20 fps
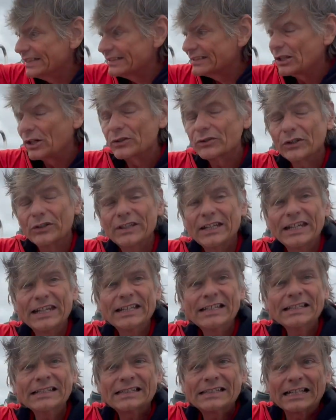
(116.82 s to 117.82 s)
goes on the
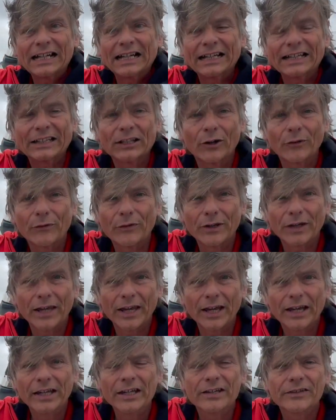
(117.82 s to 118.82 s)
inside of the
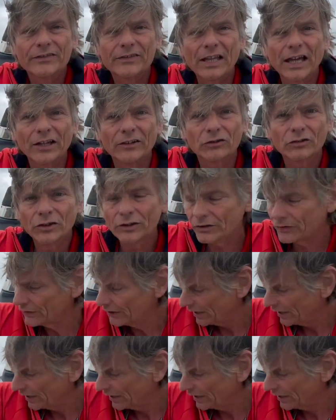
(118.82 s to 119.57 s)
stanchions,